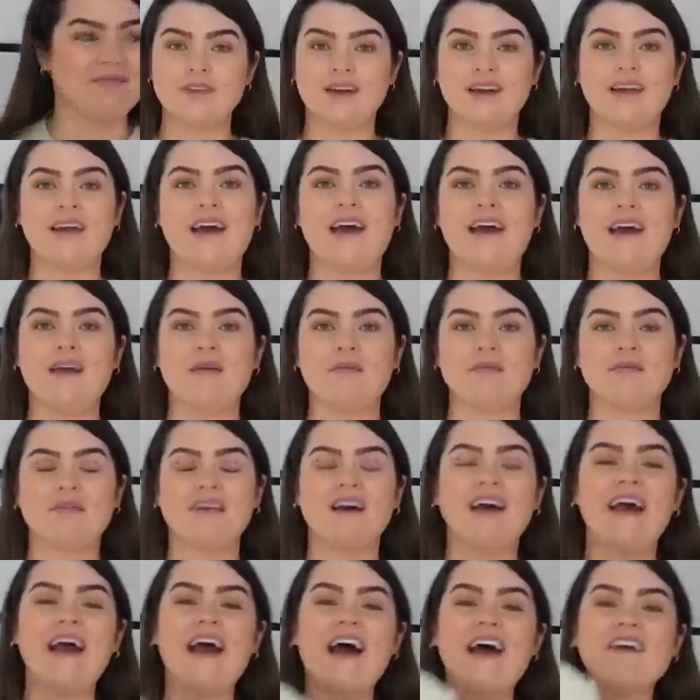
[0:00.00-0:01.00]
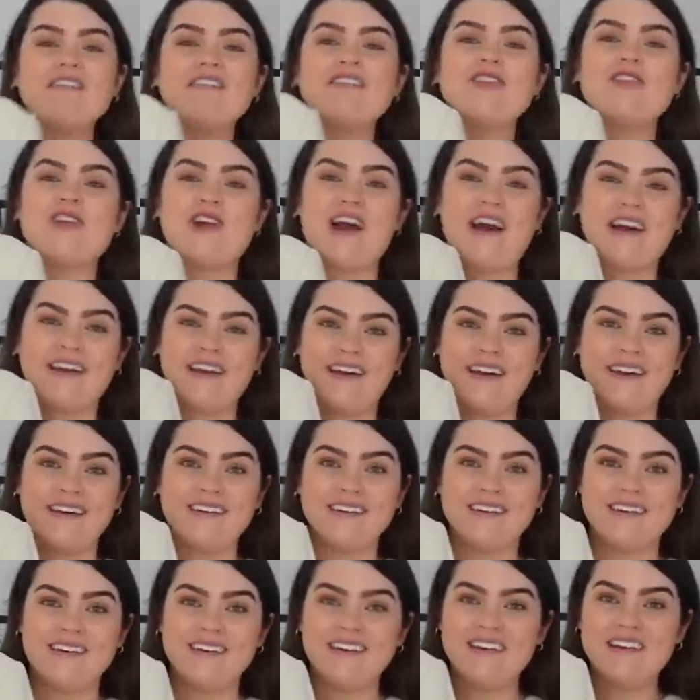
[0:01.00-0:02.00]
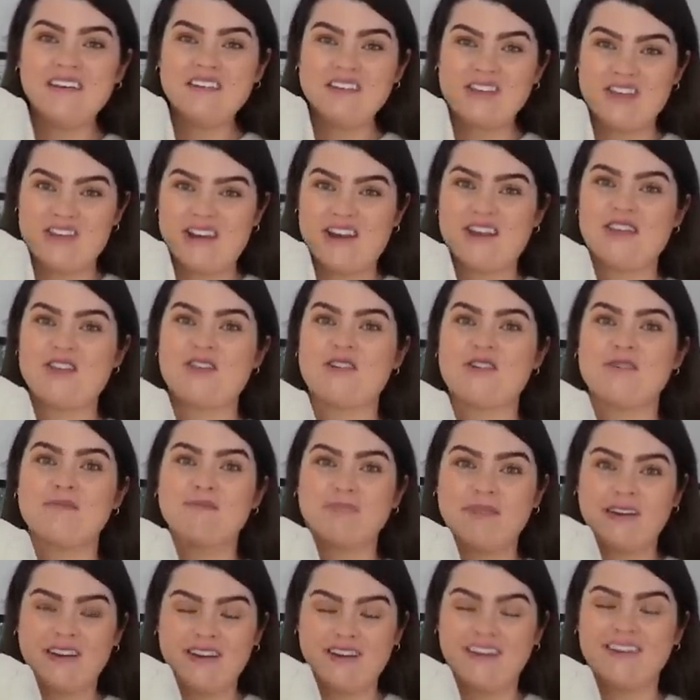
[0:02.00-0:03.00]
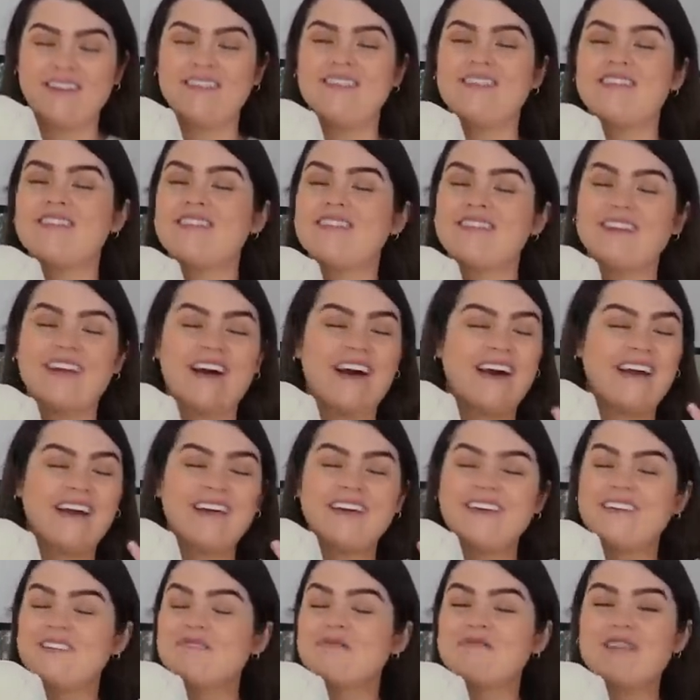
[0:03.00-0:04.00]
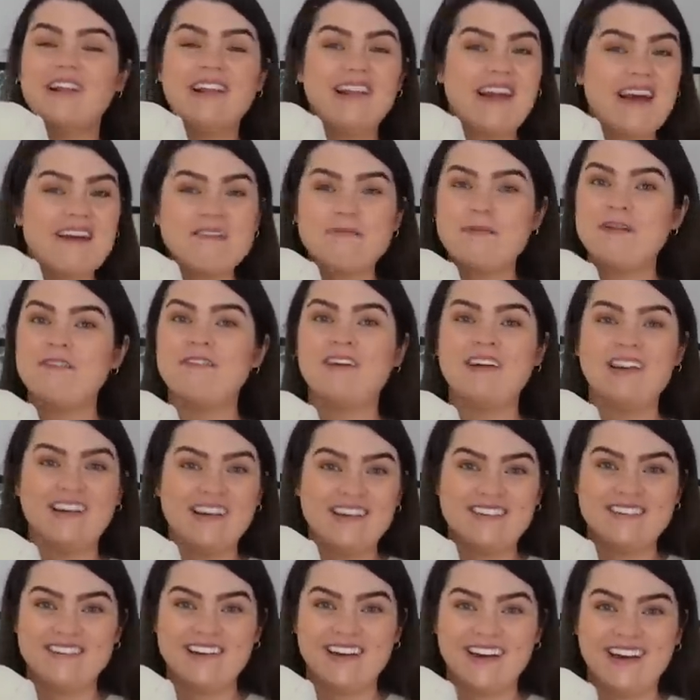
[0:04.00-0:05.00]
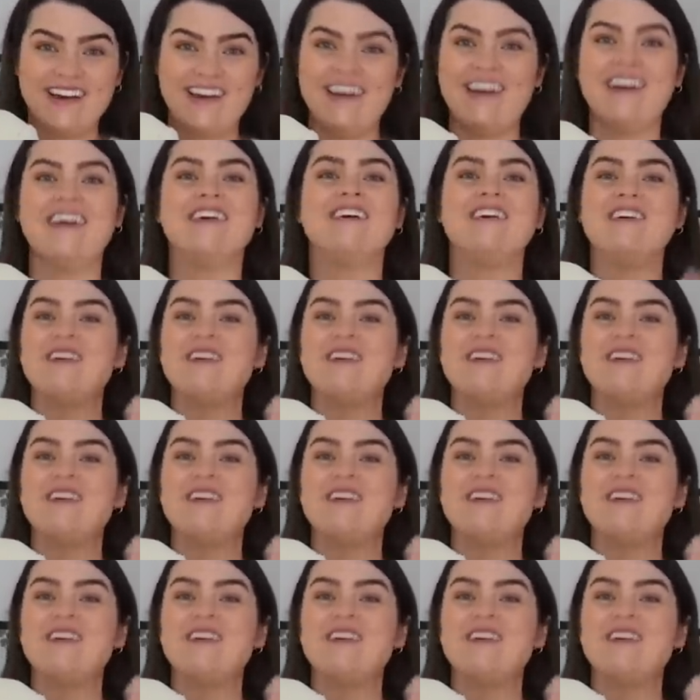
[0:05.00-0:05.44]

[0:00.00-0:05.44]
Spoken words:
Okay, I have a jacket suggestion because like, let's be realistic here.